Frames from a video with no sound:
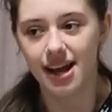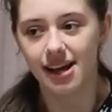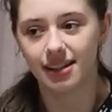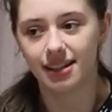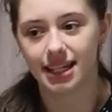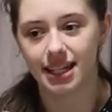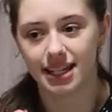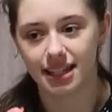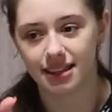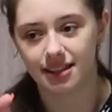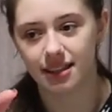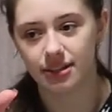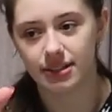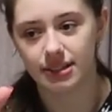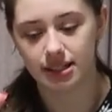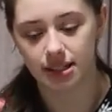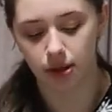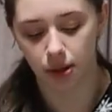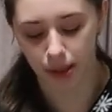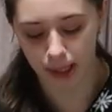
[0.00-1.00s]
like,
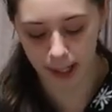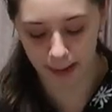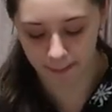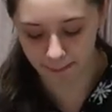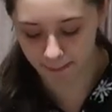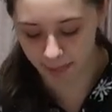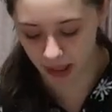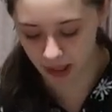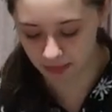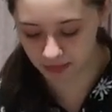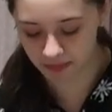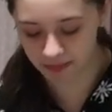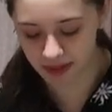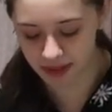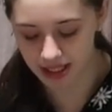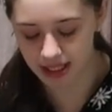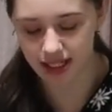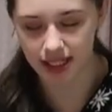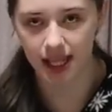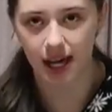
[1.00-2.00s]
those little, like,
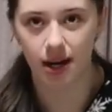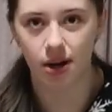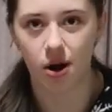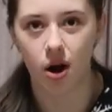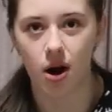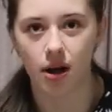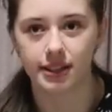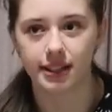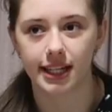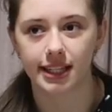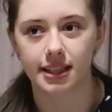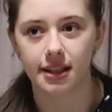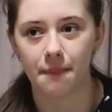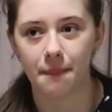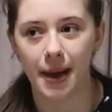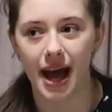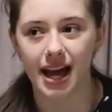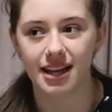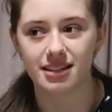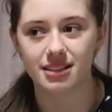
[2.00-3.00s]
bumps that are on, like, the
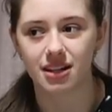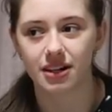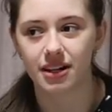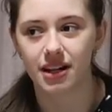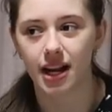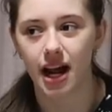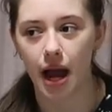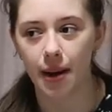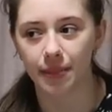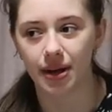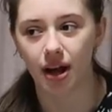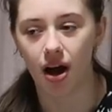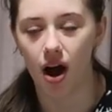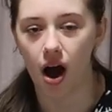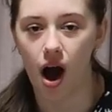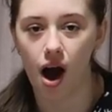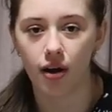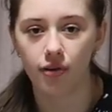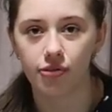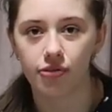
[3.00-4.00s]
mat started coming
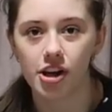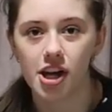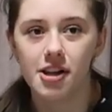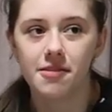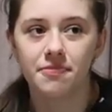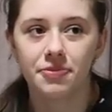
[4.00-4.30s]
off,